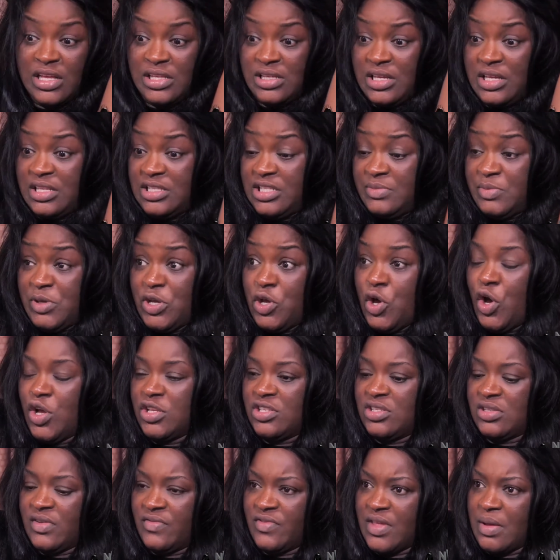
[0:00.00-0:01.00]
It's
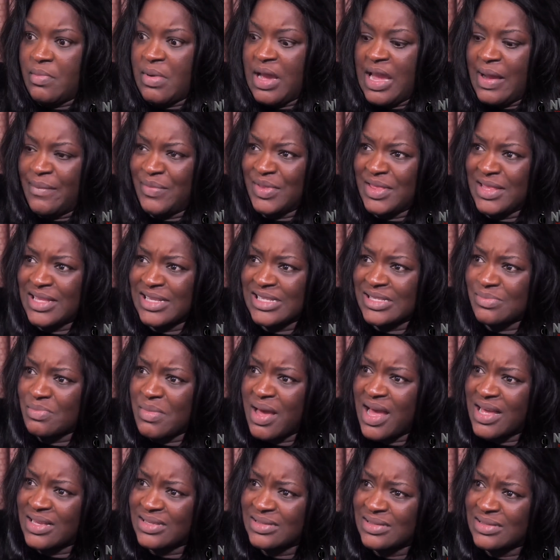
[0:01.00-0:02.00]
because of them I am in this
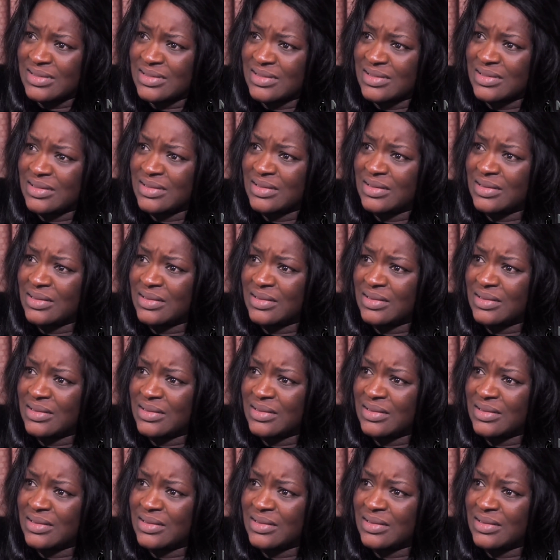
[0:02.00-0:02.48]
mess.